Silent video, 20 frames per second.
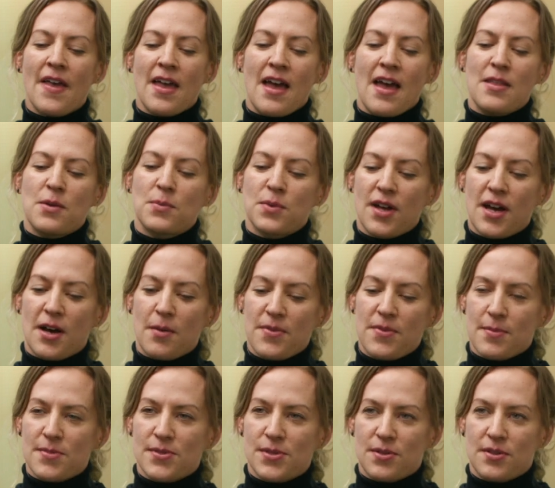and then we'll help
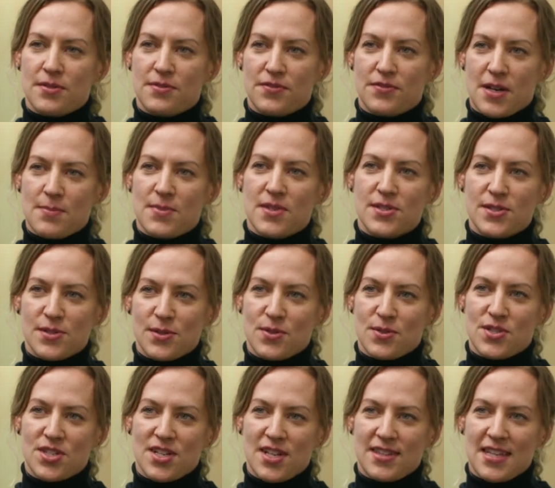them sort of frame the
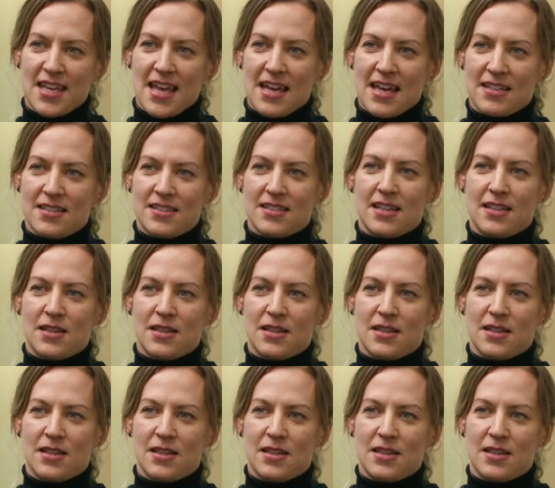solution at the end